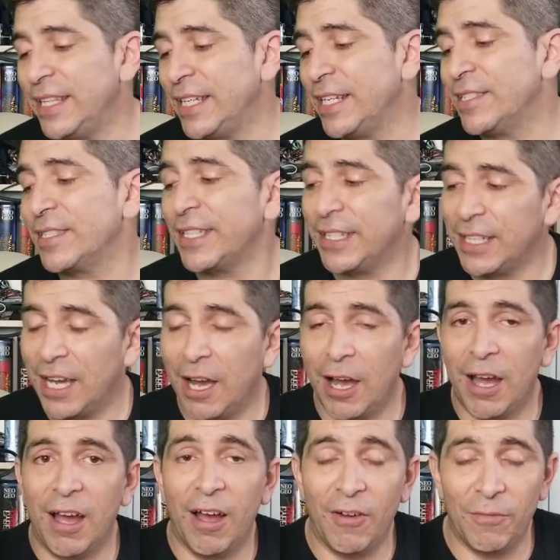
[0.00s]
is
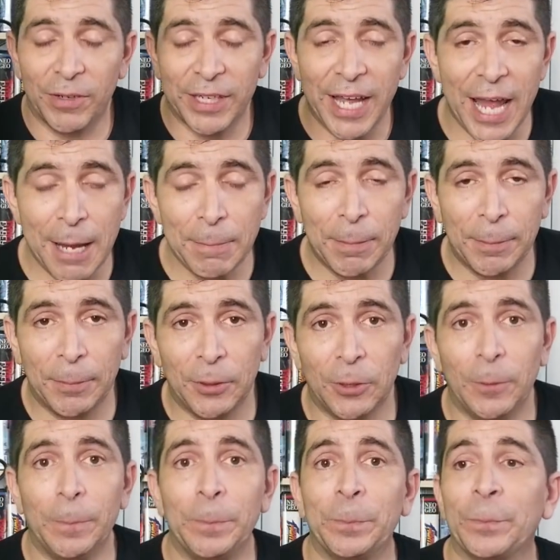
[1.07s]

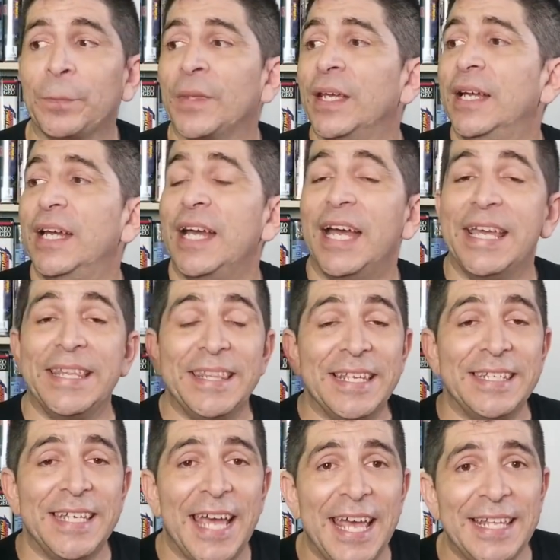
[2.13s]
capable in
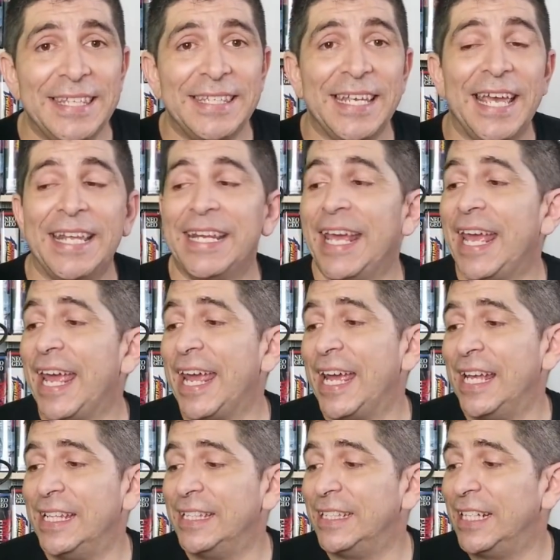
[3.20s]
this headset,
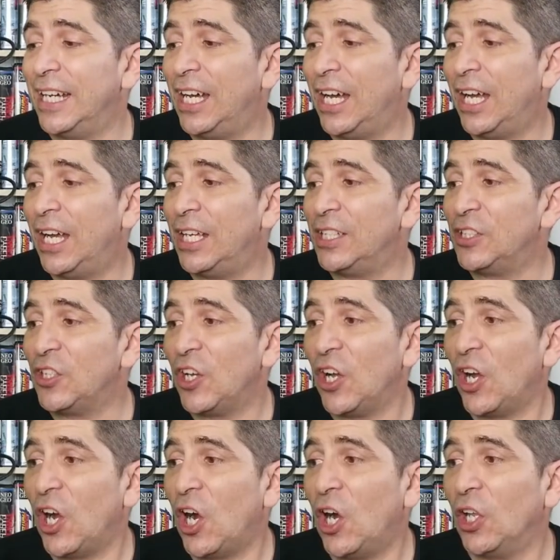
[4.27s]
and a
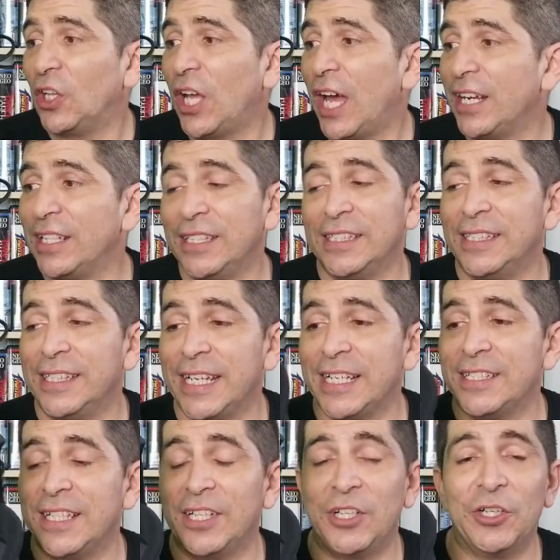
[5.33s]
lot of the
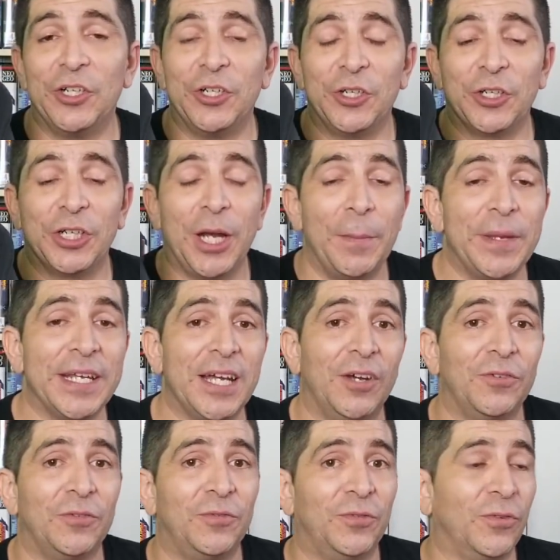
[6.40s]
things that are coming
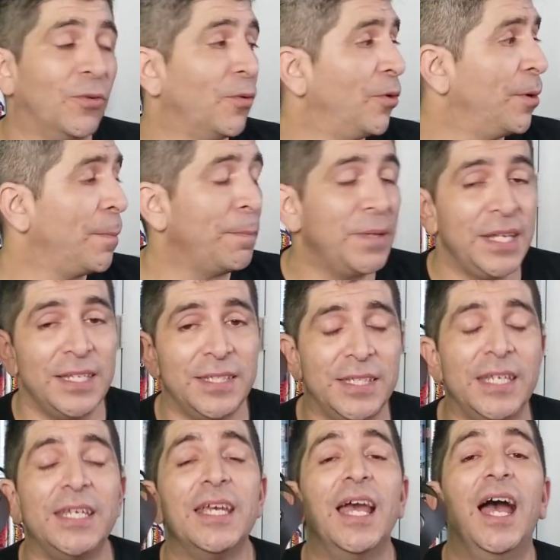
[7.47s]
out for
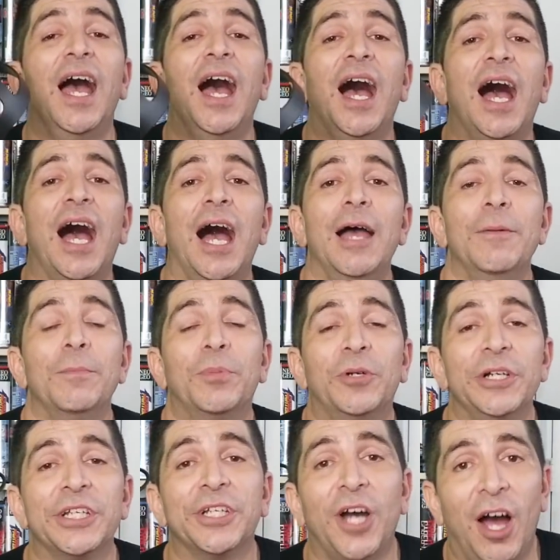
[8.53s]
PC, I'm
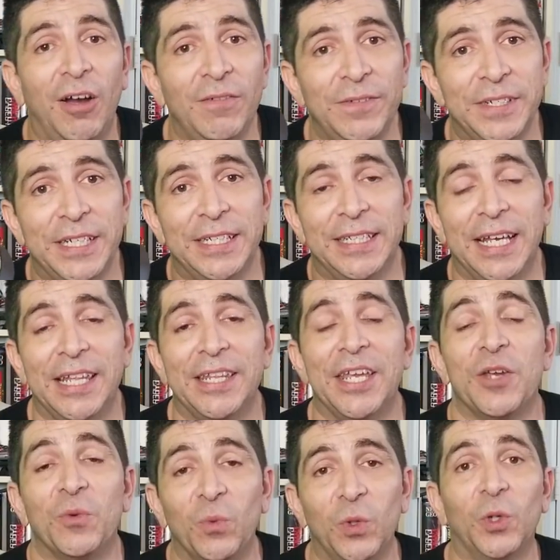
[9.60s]
pretty confident that
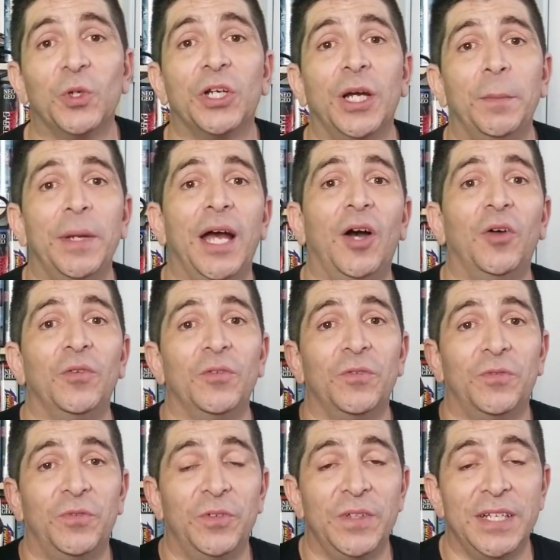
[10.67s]
they will come out
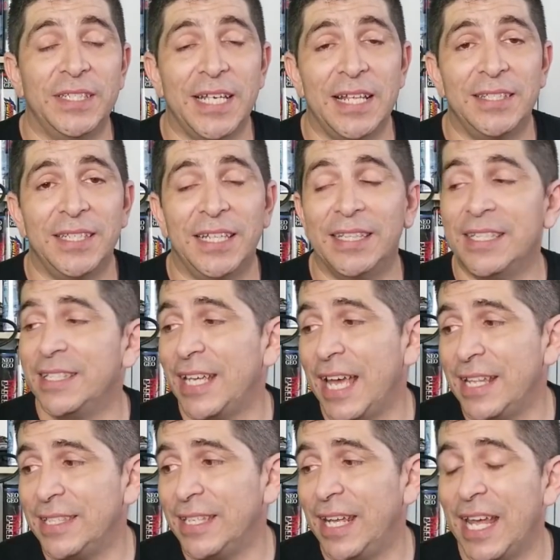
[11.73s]
for this headset. This
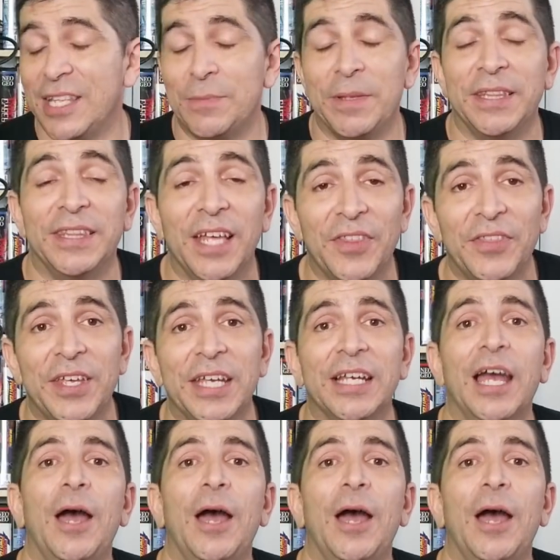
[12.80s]
headset has been nothing